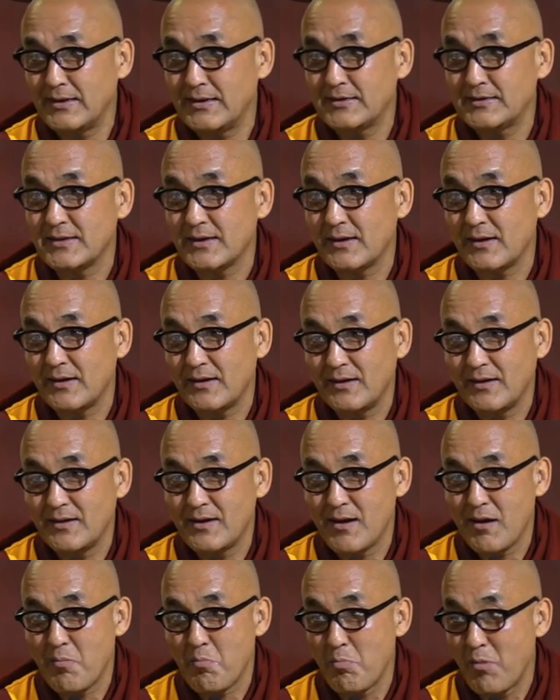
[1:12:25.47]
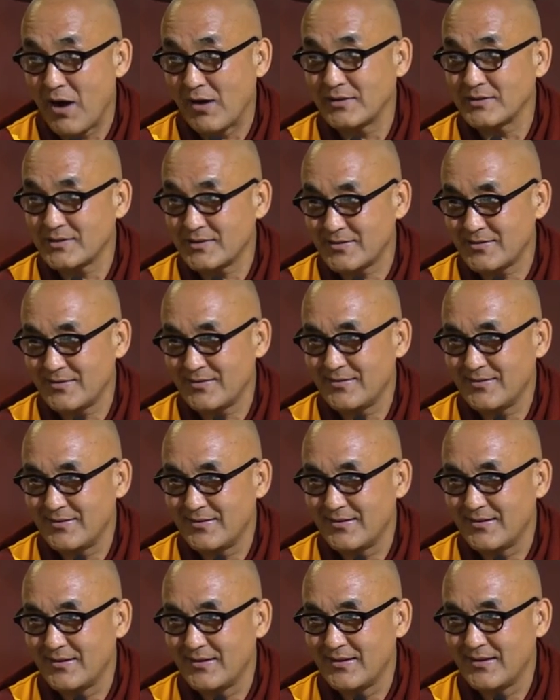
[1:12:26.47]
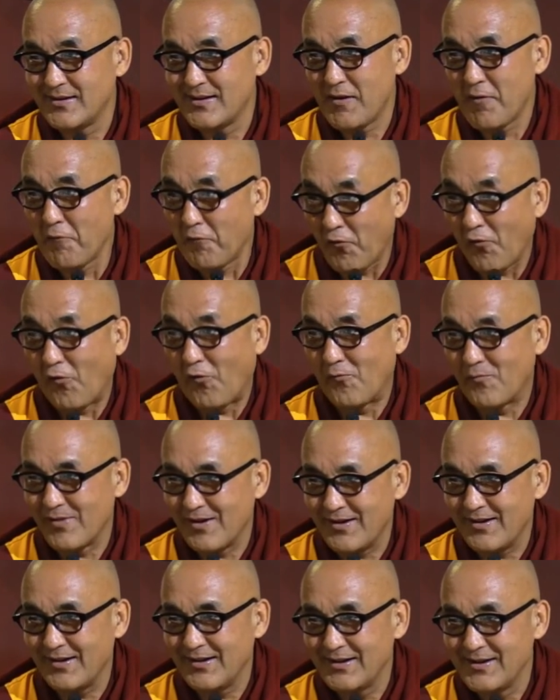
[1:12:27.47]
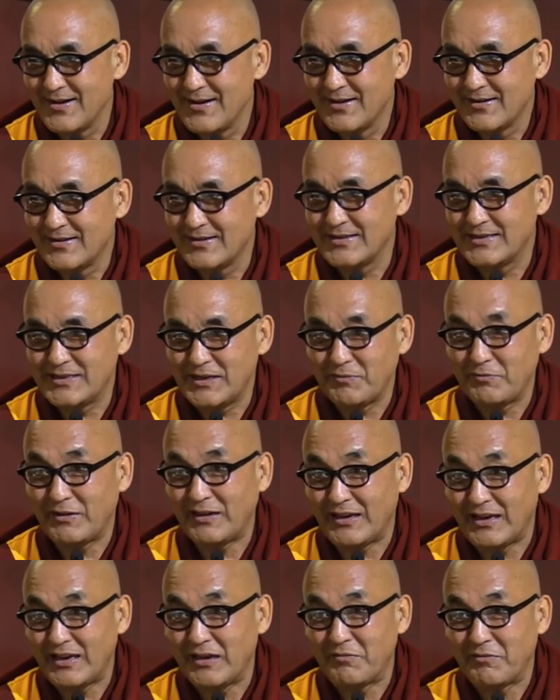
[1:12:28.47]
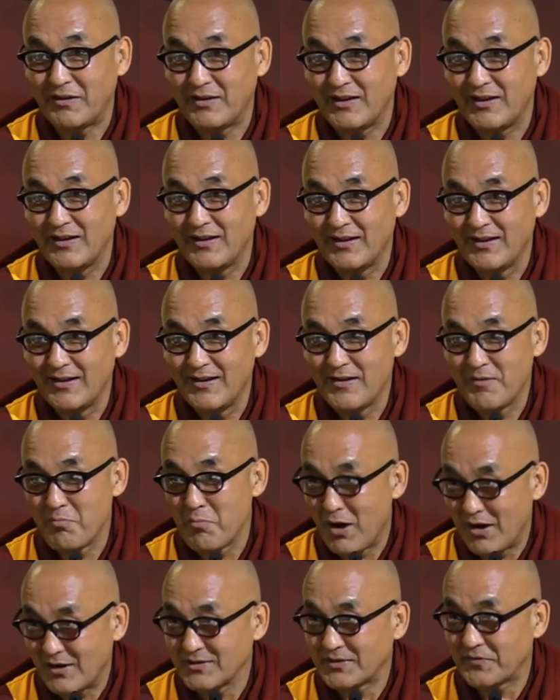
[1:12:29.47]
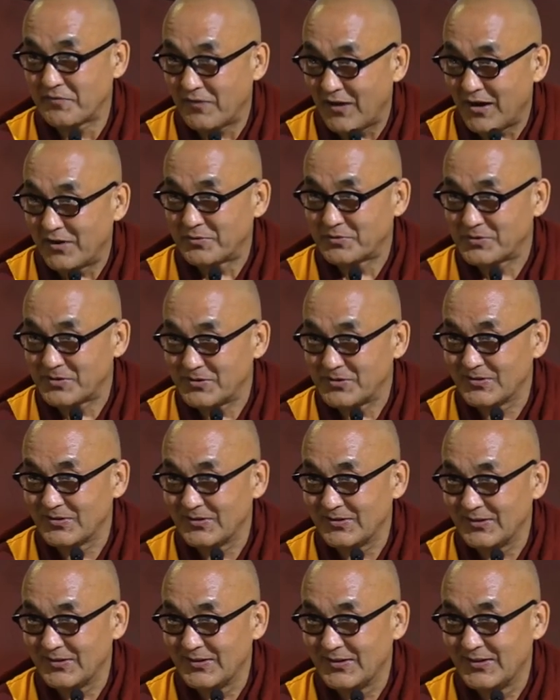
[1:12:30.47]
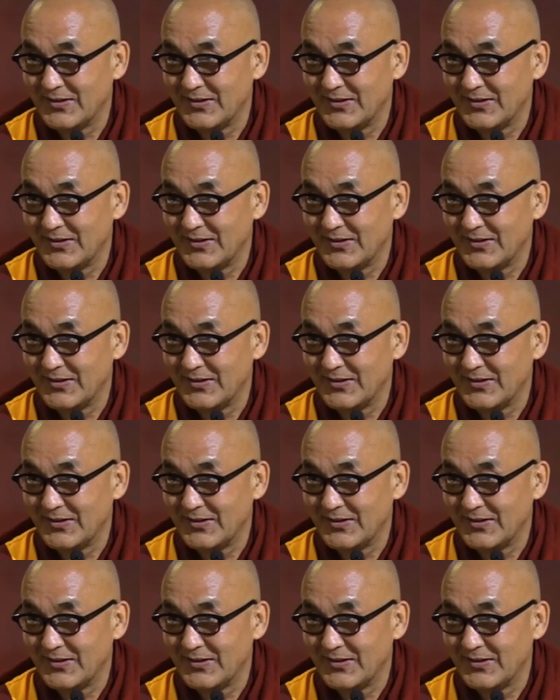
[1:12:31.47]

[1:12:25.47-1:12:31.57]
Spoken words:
It's a monk's form, receiving even monk's vows, you know,